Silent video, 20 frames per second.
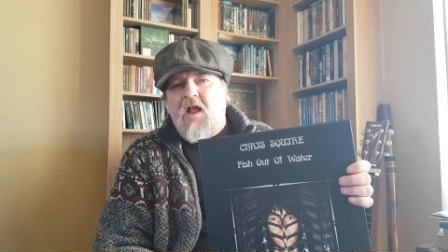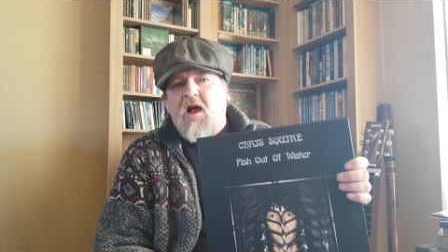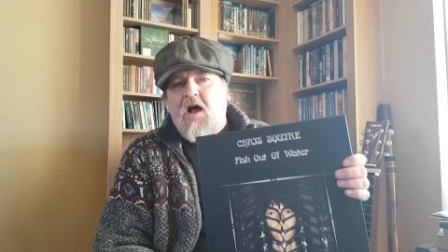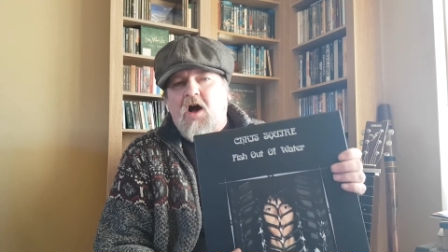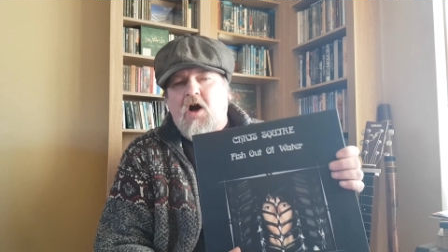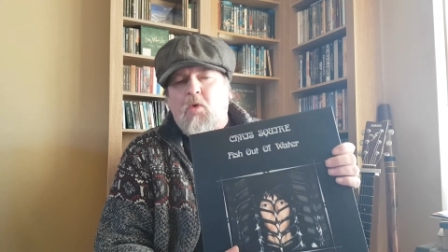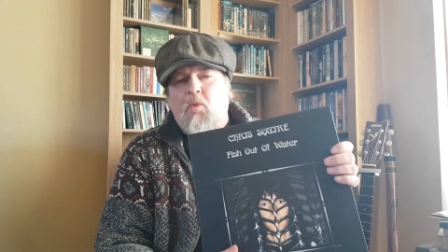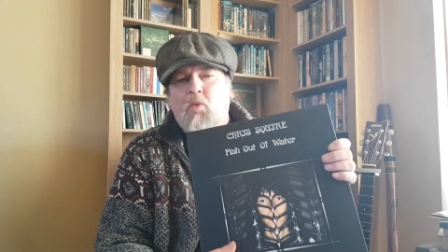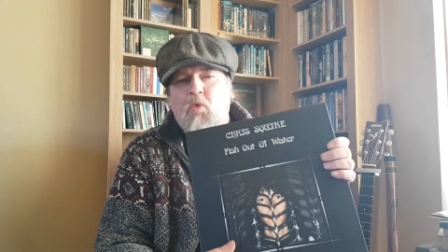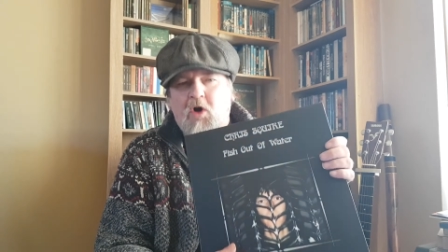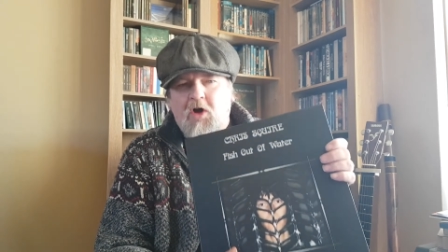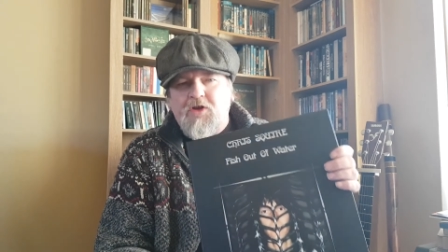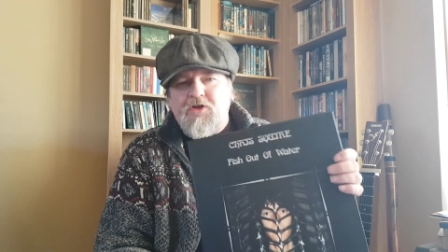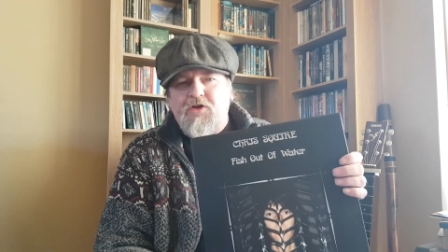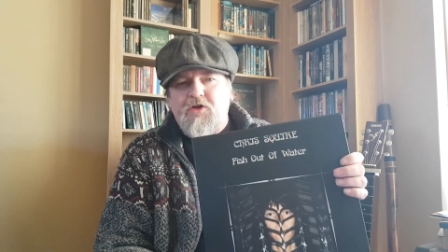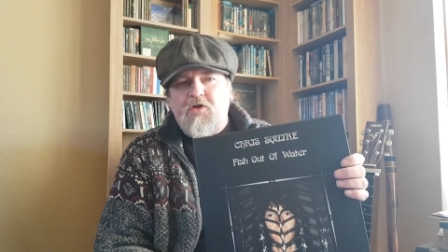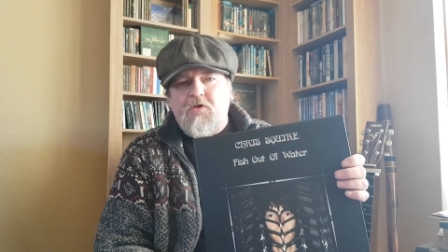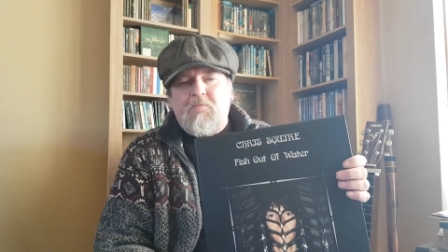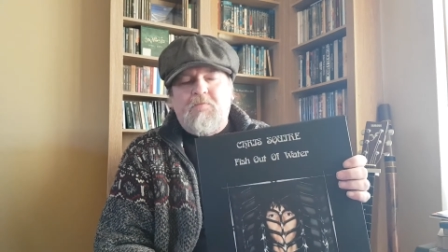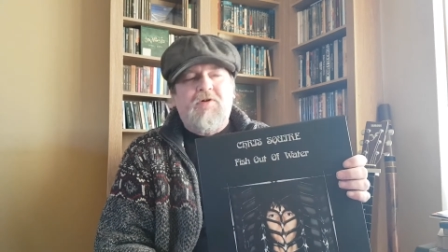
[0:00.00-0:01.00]
on what
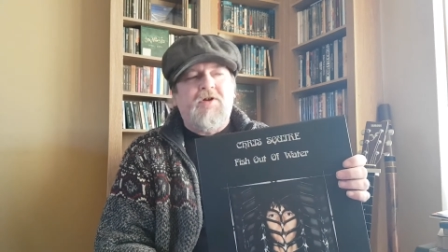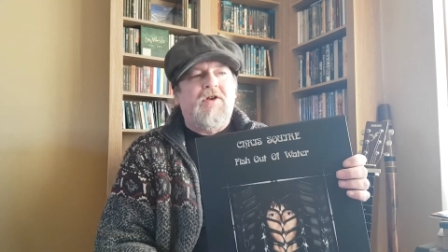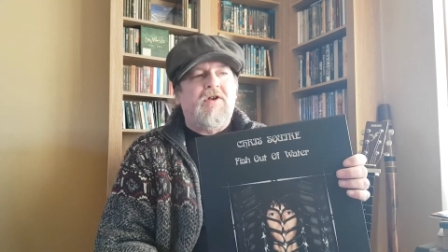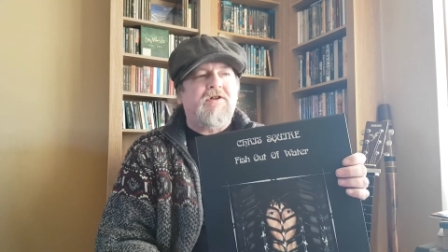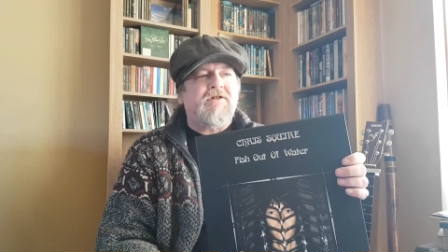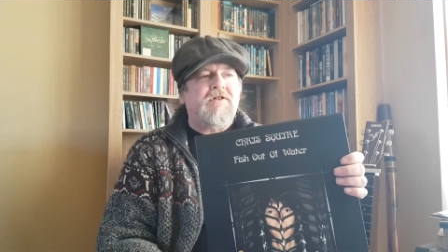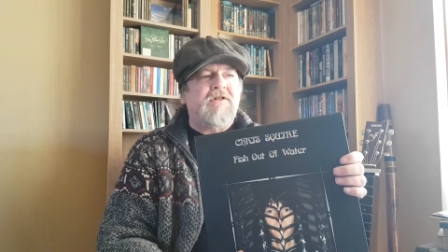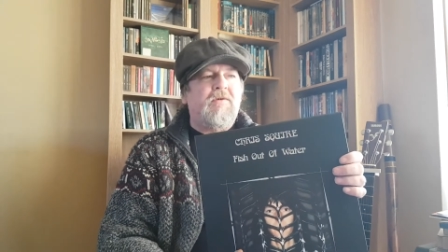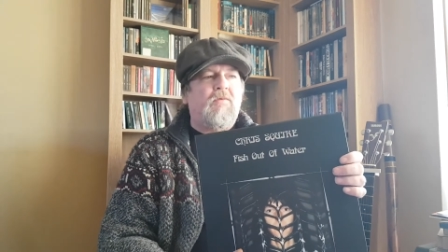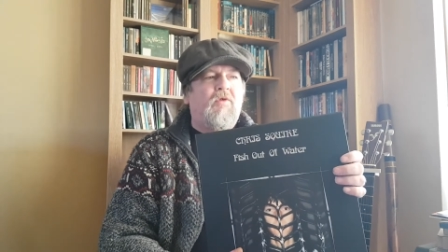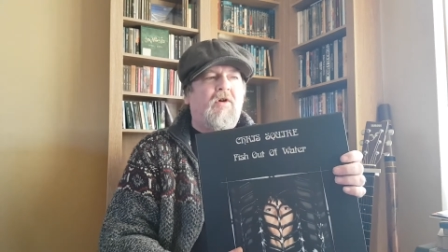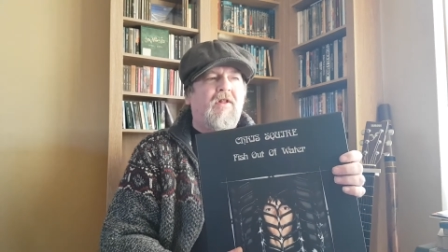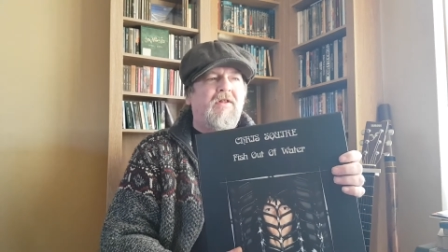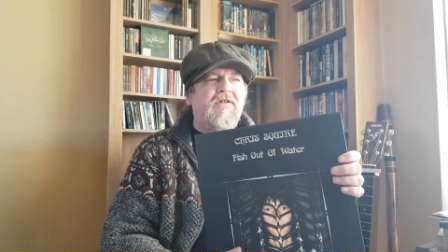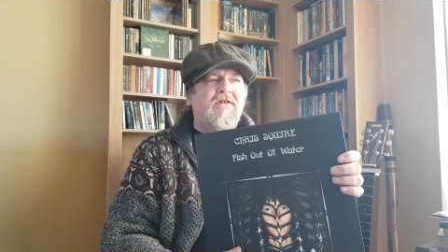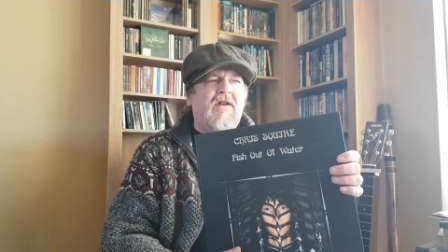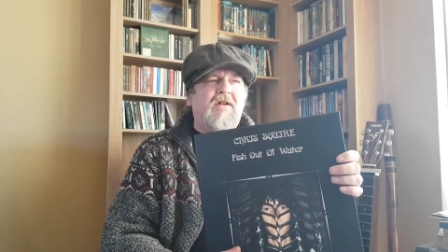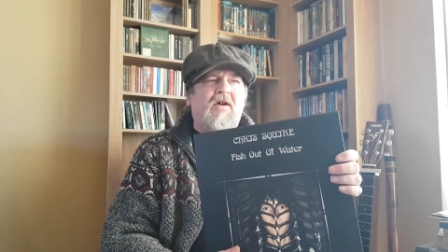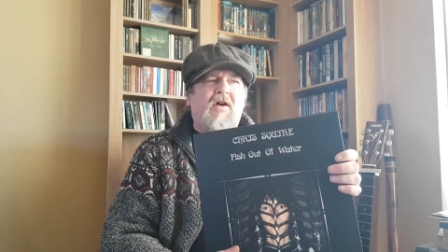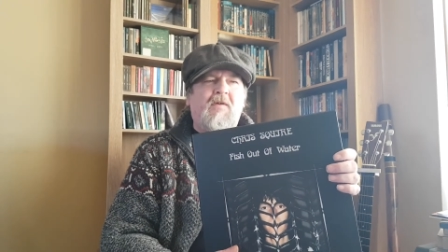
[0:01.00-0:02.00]
you personally
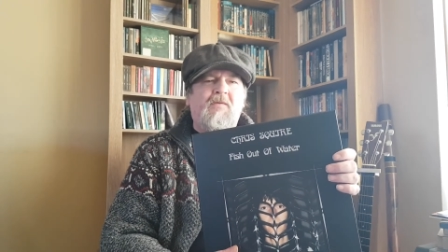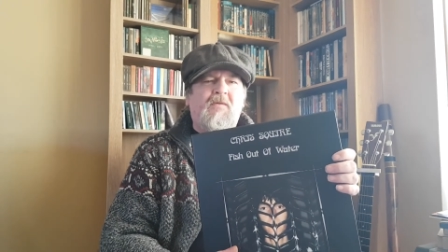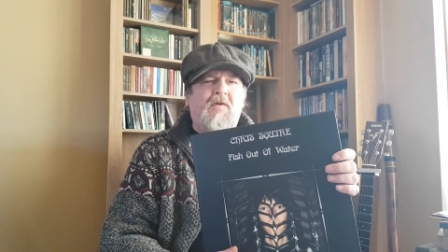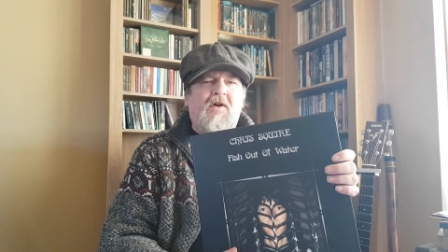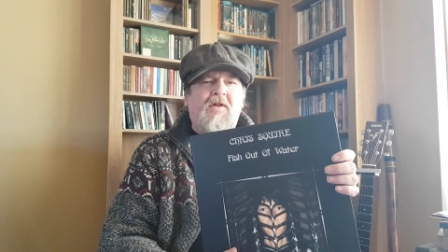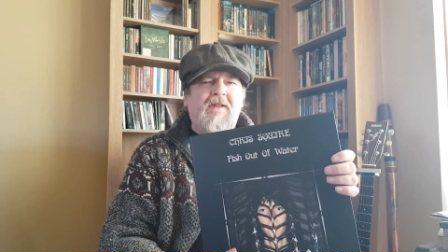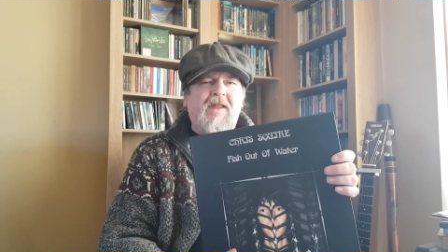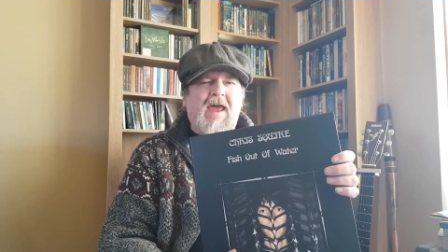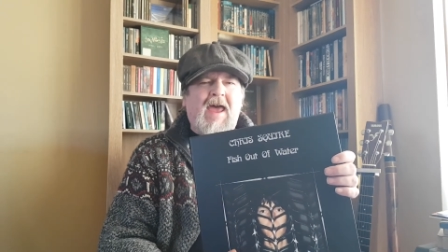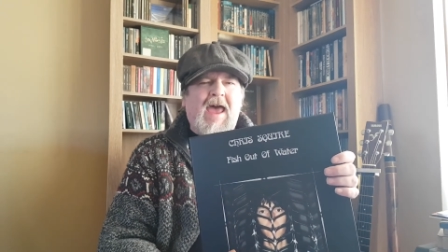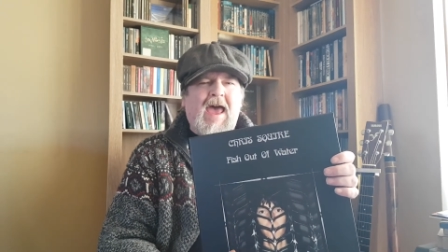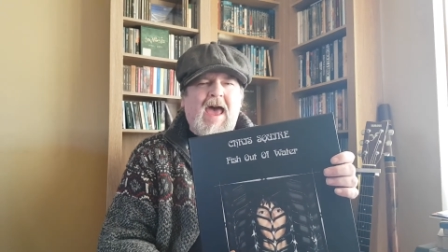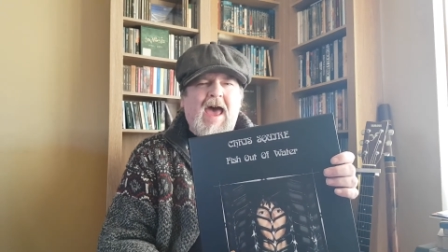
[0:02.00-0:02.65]
want, and I find that